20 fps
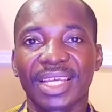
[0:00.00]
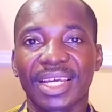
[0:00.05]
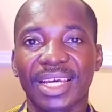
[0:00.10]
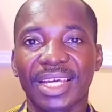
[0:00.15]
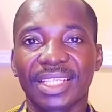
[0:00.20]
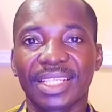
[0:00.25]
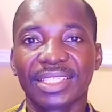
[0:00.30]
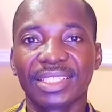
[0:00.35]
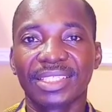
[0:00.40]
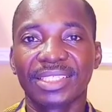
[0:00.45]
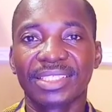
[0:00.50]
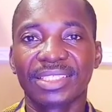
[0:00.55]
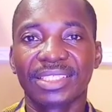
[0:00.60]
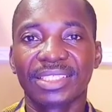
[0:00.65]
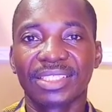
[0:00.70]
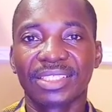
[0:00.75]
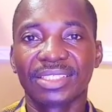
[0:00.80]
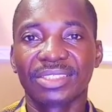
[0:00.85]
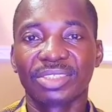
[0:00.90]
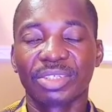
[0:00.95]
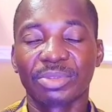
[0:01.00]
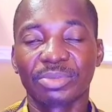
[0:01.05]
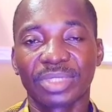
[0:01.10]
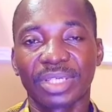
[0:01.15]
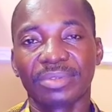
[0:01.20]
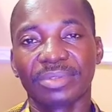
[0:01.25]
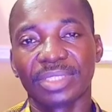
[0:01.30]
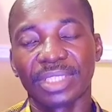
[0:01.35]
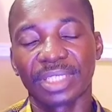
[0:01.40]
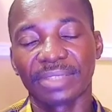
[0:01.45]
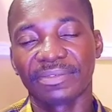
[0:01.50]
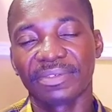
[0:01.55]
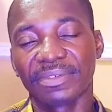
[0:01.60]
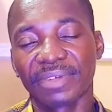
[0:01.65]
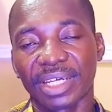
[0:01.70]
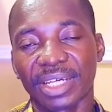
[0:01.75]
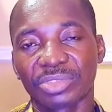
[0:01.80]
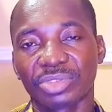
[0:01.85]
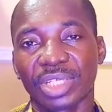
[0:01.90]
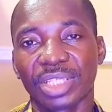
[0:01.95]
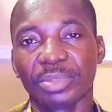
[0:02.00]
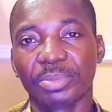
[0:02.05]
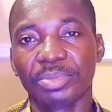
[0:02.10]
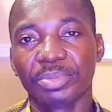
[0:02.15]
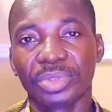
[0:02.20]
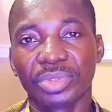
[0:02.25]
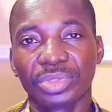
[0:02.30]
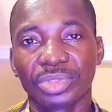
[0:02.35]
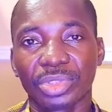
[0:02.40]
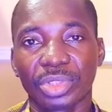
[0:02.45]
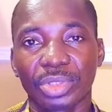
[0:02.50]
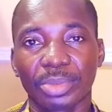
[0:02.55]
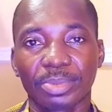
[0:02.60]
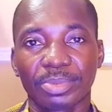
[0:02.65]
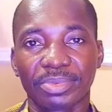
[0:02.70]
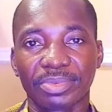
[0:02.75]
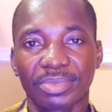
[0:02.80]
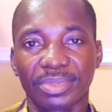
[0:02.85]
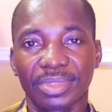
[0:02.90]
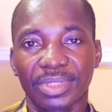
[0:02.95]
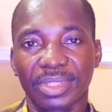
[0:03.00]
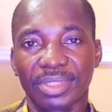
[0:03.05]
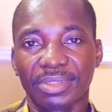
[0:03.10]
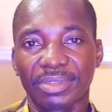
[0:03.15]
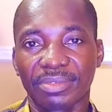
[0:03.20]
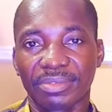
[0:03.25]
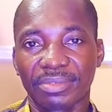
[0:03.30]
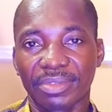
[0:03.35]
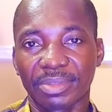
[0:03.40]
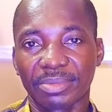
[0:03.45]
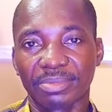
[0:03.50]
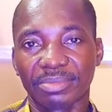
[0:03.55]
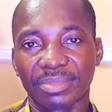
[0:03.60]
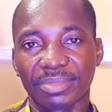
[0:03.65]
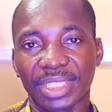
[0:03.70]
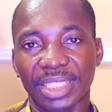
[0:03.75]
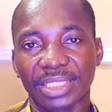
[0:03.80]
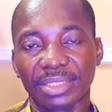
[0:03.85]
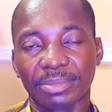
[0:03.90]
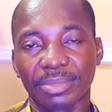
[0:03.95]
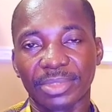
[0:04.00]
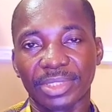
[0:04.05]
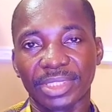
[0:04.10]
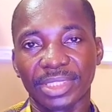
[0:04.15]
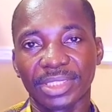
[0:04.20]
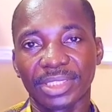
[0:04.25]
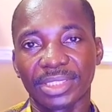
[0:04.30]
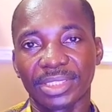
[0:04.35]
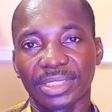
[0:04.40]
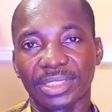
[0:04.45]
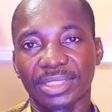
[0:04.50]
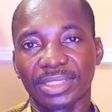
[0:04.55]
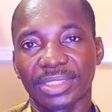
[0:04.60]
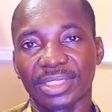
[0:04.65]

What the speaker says: And sometimes the fever actually builds up from early morning